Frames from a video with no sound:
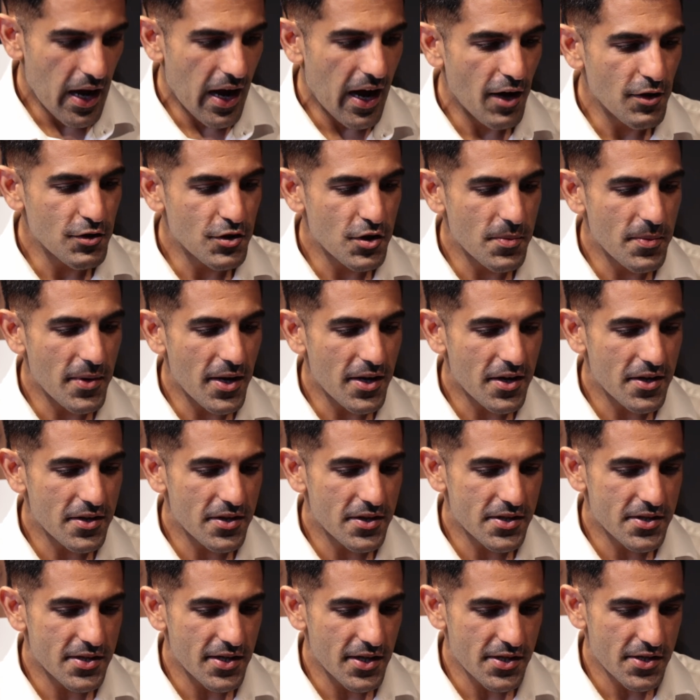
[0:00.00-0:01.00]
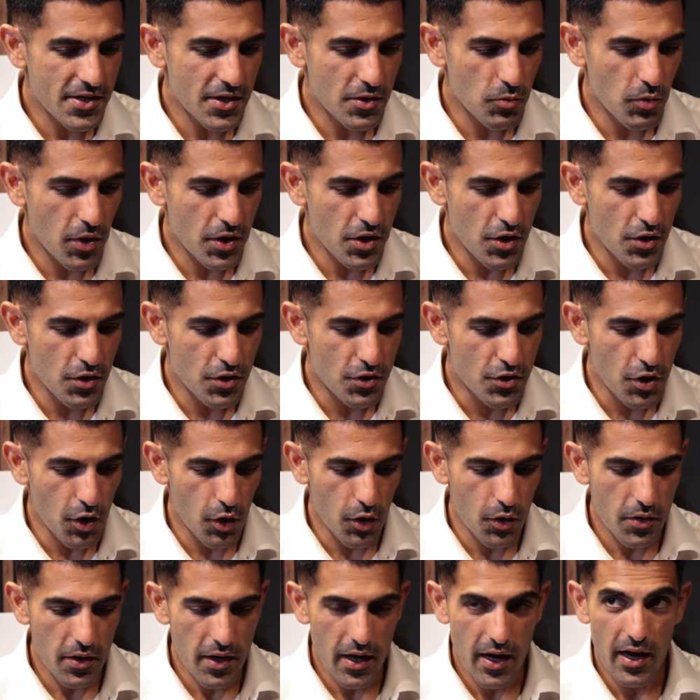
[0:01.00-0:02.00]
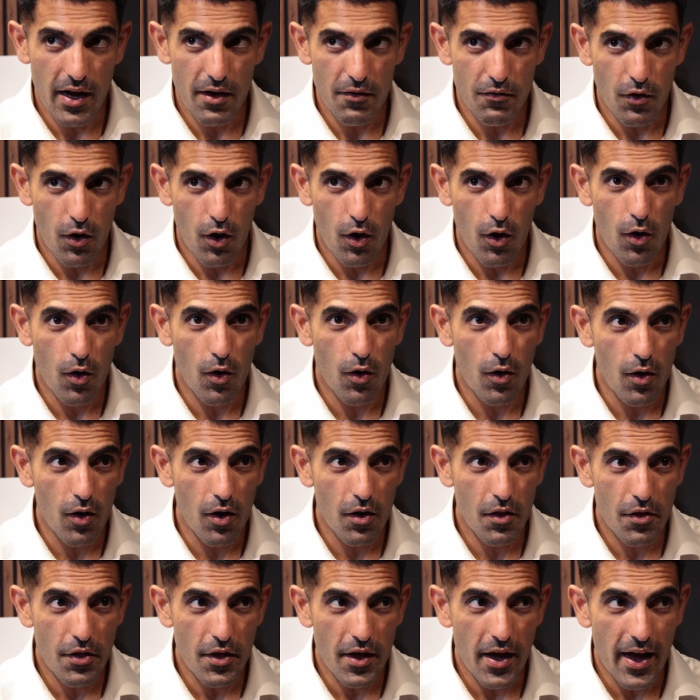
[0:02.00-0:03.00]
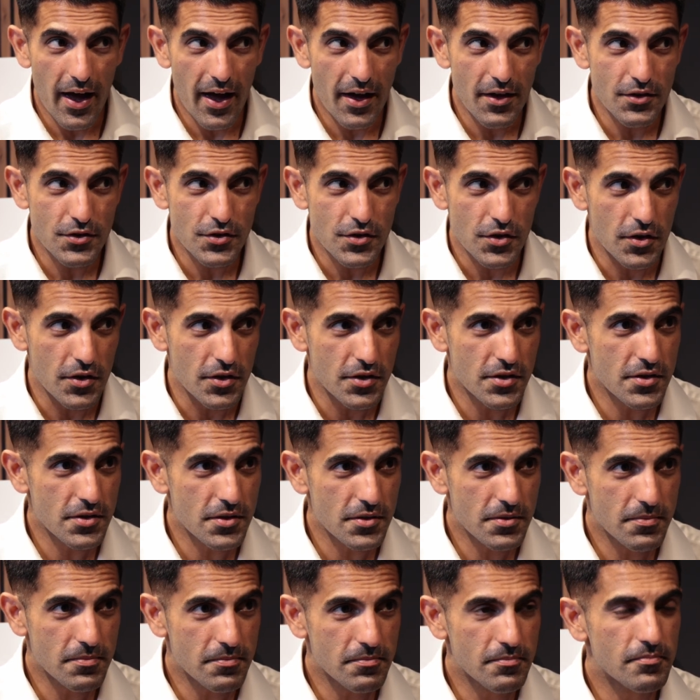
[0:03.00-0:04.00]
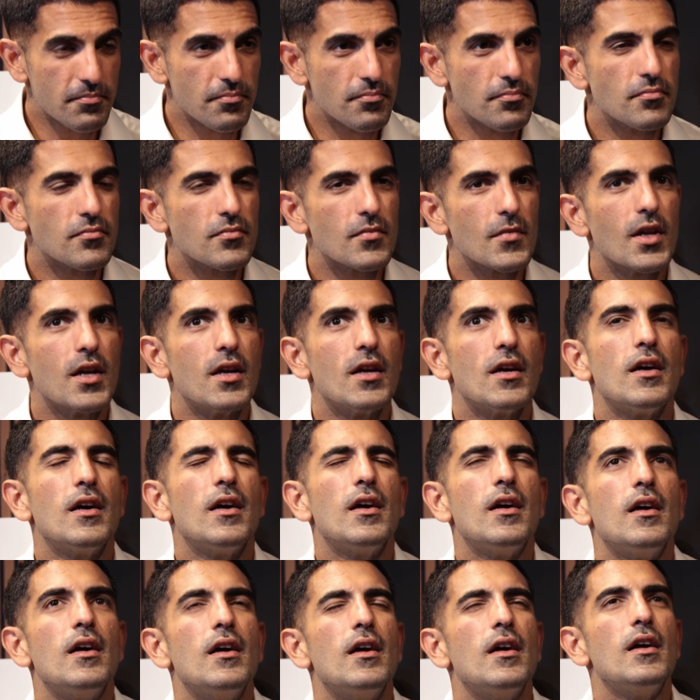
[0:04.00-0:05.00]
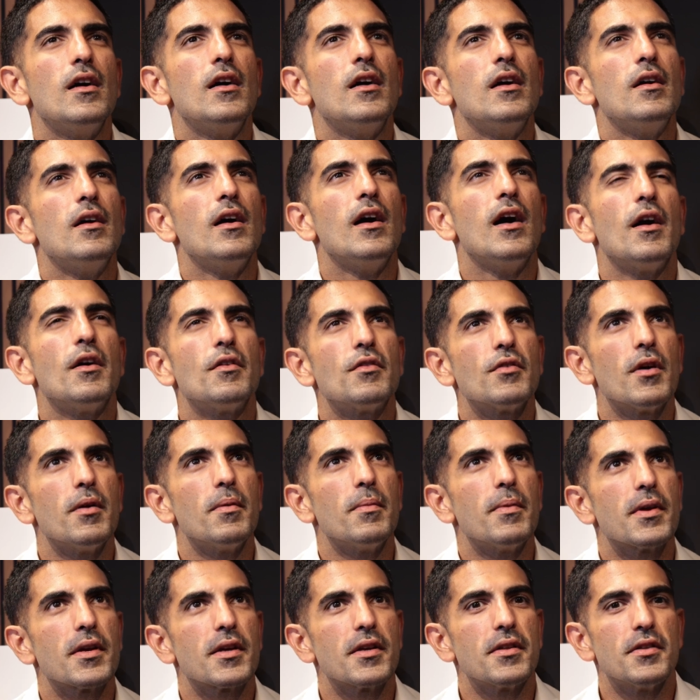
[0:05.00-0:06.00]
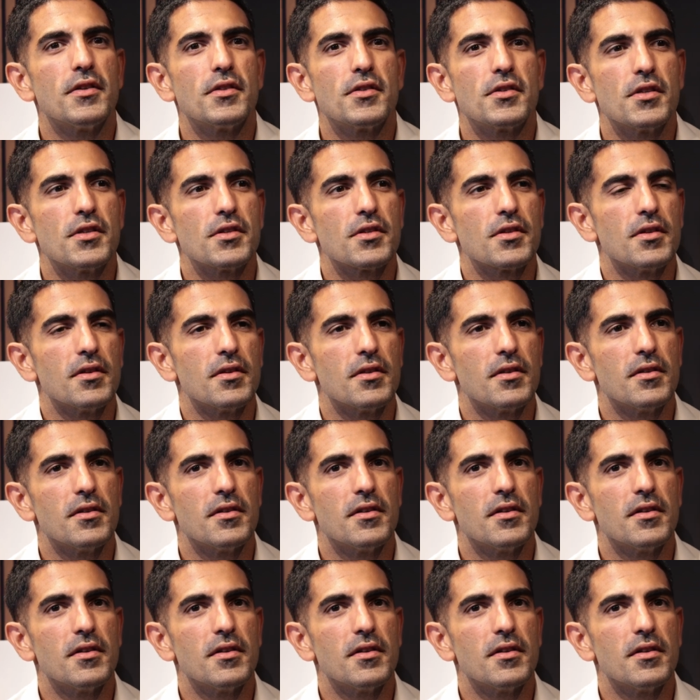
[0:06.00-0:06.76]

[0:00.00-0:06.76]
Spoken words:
How do you make a decision when you don't have all the answers? How do I make a decision?